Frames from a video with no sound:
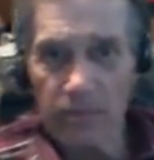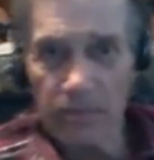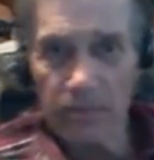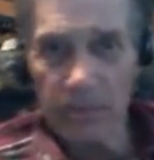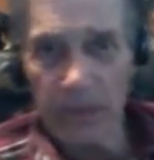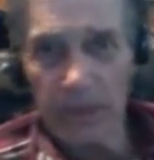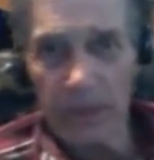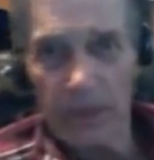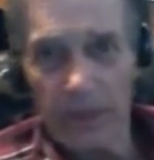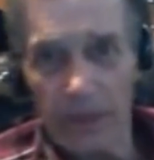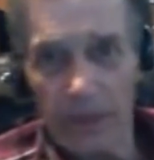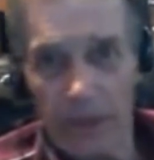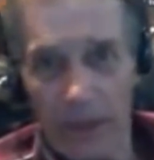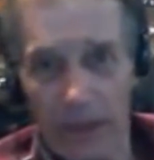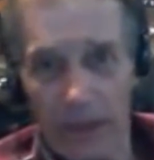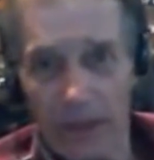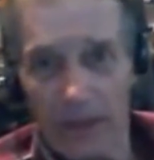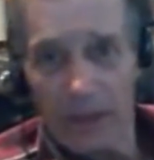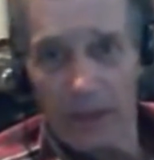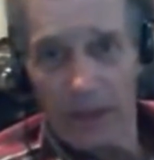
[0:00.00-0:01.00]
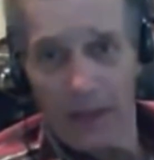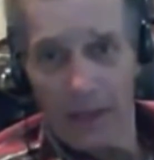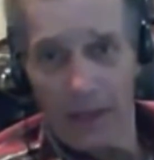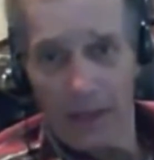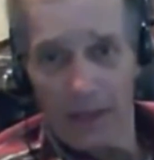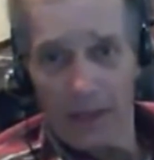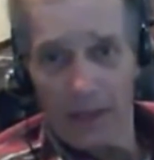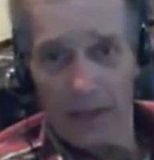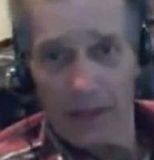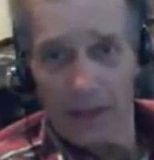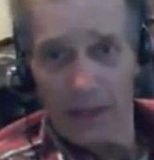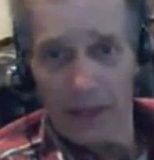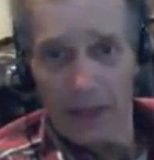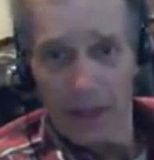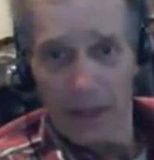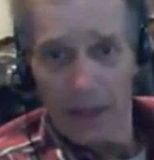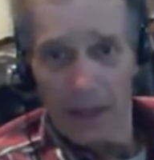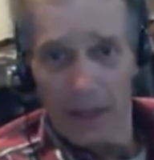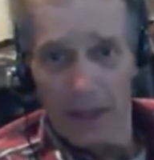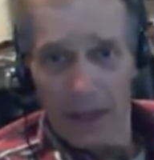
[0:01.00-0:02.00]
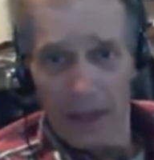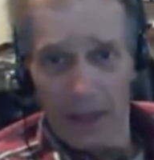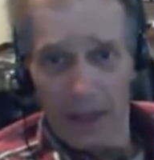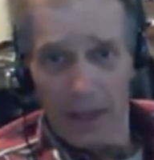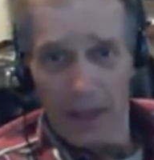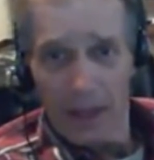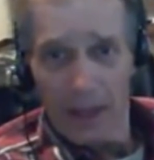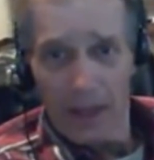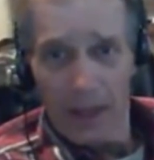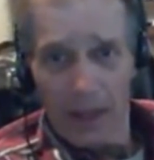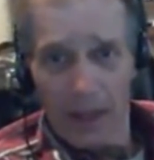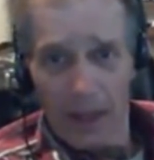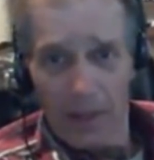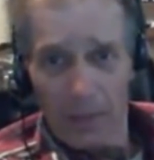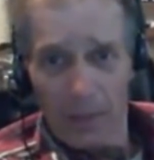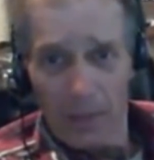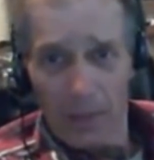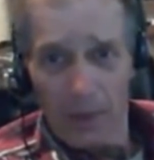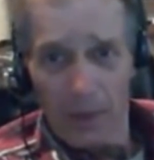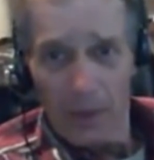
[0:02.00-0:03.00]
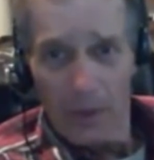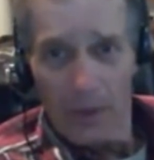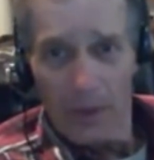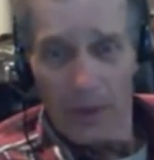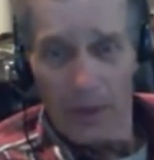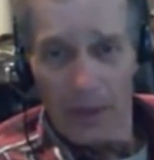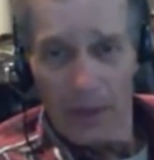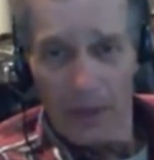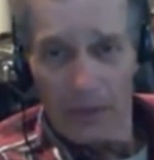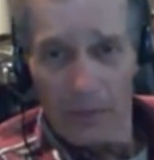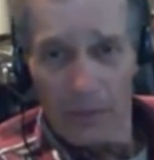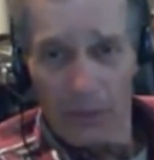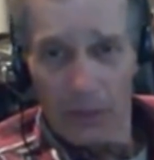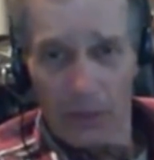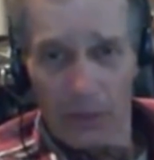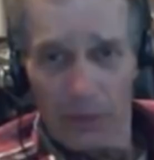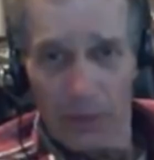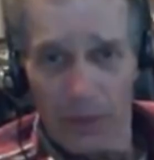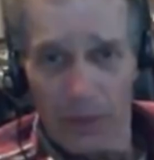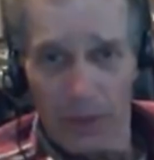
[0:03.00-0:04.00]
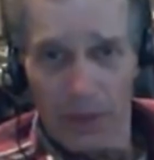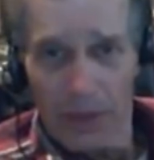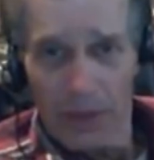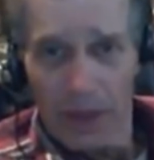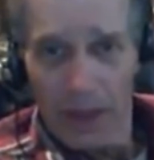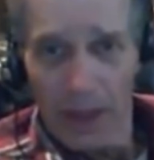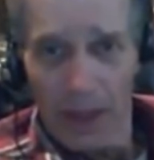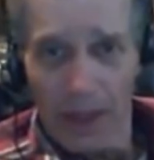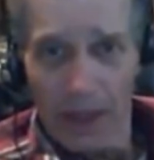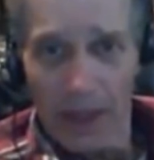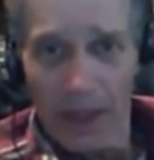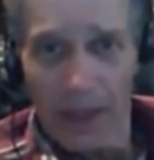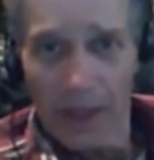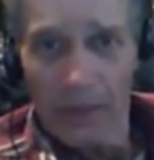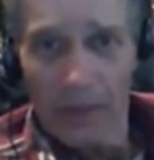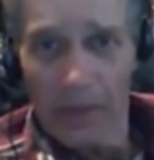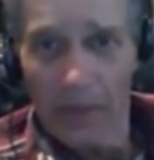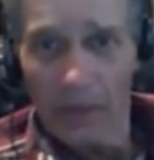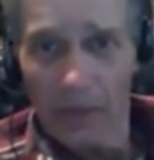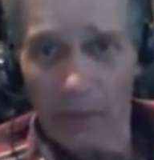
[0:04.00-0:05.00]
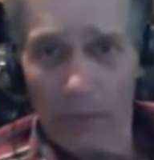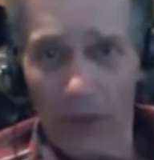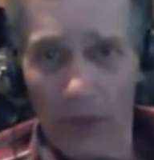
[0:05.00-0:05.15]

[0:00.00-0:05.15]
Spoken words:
Bill says, I'm going to try some splits like David from